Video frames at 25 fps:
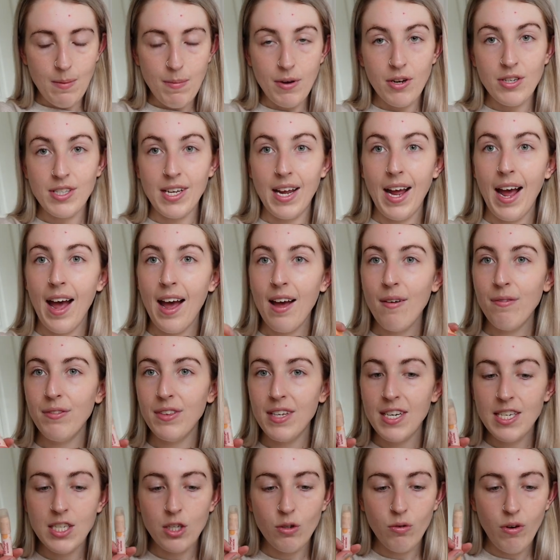because I have
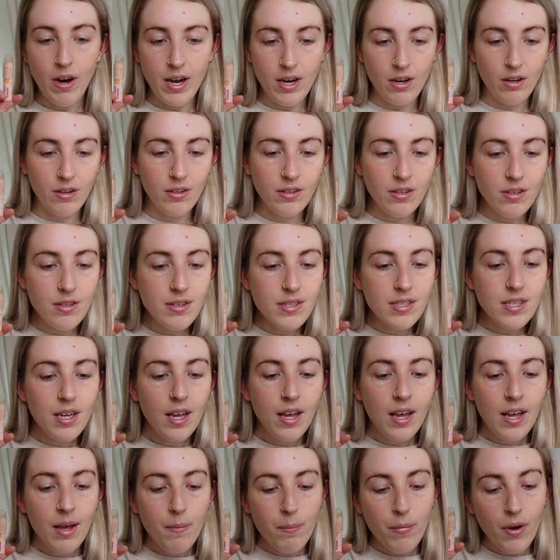these crayons,
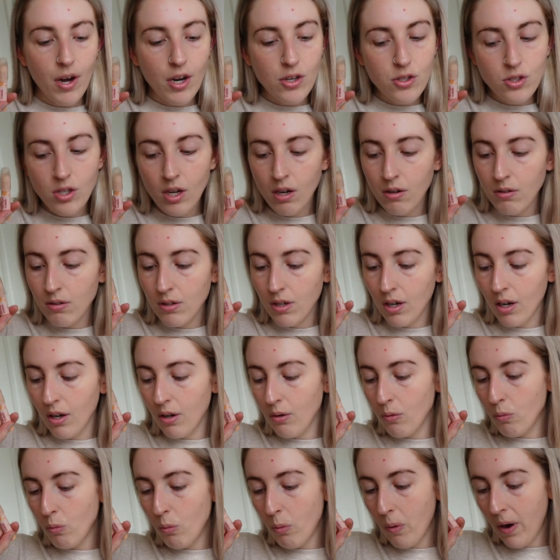but I don't
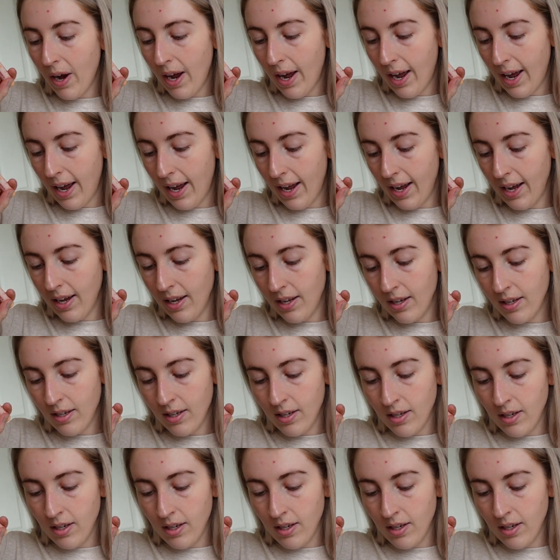know where.